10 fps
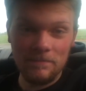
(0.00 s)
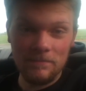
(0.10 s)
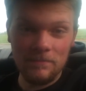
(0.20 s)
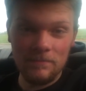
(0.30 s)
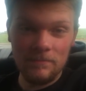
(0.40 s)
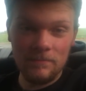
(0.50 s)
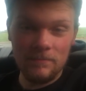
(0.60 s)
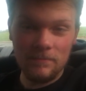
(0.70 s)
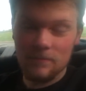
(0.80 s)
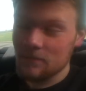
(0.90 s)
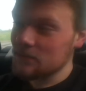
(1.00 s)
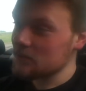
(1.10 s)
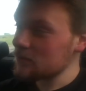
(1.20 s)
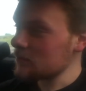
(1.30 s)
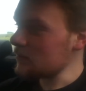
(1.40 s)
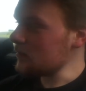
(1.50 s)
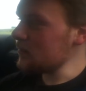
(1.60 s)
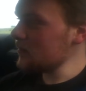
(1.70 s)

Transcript: Nothing is said.